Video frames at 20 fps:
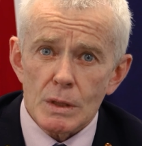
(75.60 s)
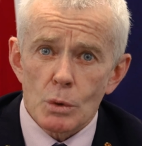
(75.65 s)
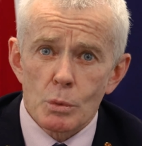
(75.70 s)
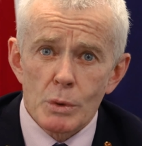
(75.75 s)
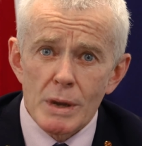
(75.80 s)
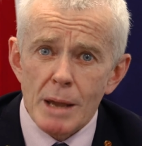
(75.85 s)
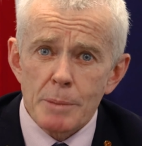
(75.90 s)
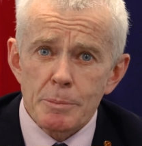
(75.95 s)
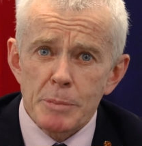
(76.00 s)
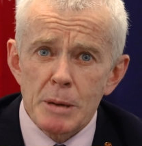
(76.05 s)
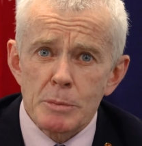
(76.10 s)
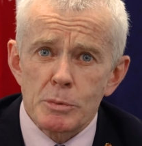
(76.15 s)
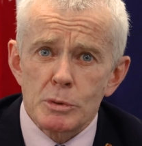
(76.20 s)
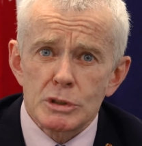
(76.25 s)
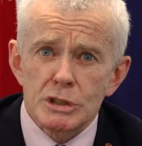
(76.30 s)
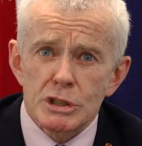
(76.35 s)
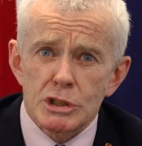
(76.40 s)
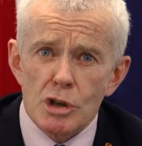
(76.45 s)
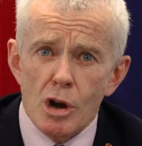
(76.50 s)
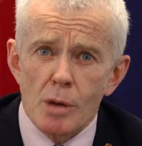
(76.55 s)
We had
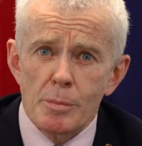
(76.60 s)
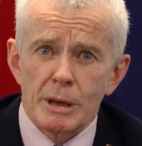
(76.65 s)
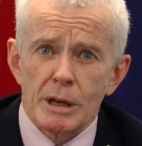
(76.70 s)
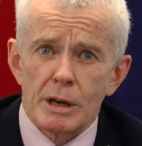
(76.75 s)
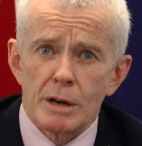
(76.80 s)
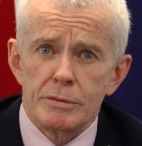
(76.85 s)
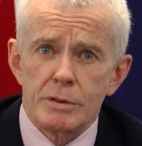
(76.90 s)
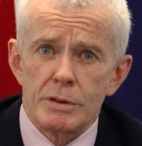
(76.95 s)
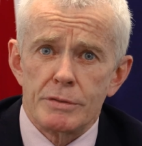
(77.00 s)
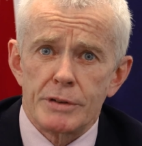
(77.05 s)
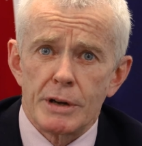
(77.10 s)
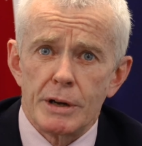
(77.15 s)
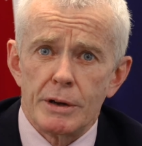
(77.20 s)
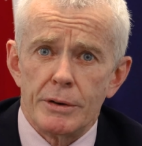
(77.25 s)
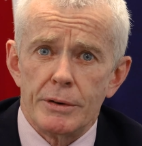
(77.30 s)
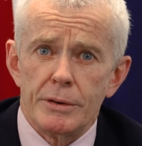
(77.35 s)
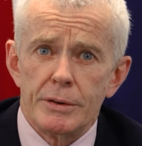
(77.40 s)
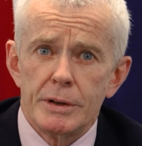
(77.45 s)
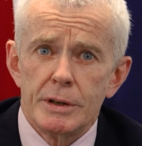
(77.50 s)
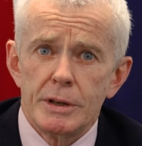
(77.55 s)
people sobbing over the
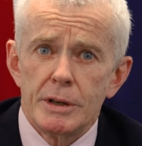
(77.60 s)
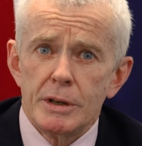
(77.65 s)
phone.